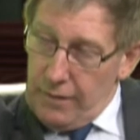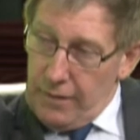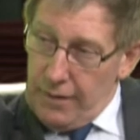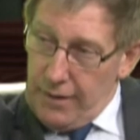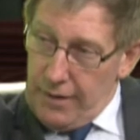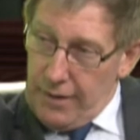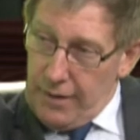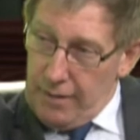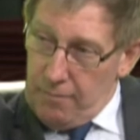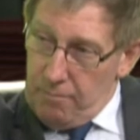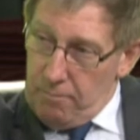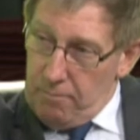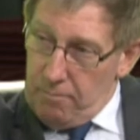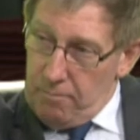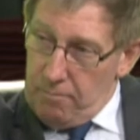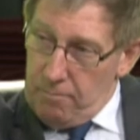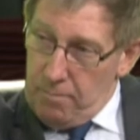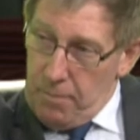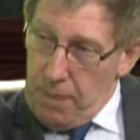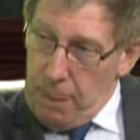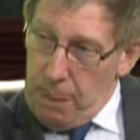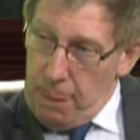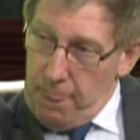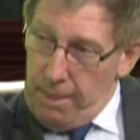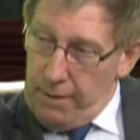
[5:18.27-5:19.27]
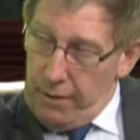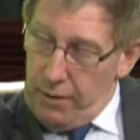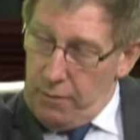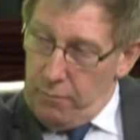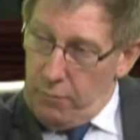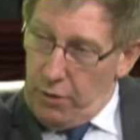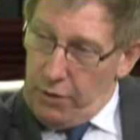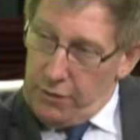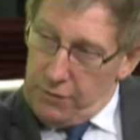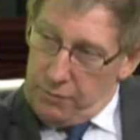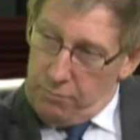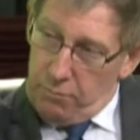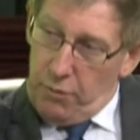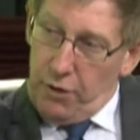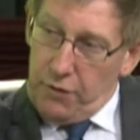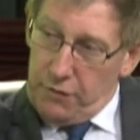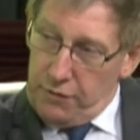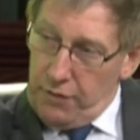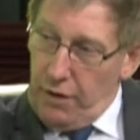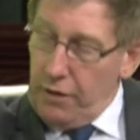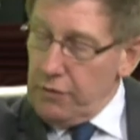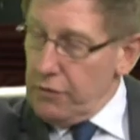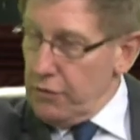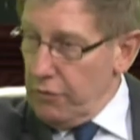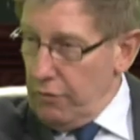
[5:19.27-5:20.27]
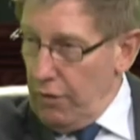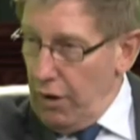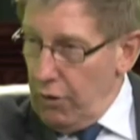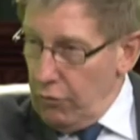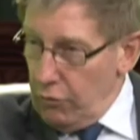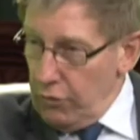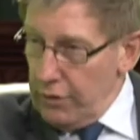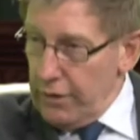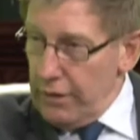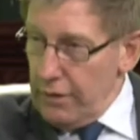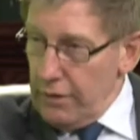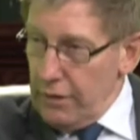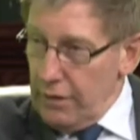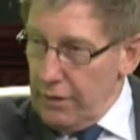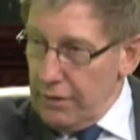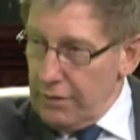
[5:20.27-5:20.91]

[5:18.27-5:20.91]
Um, you know, my, my sons are older.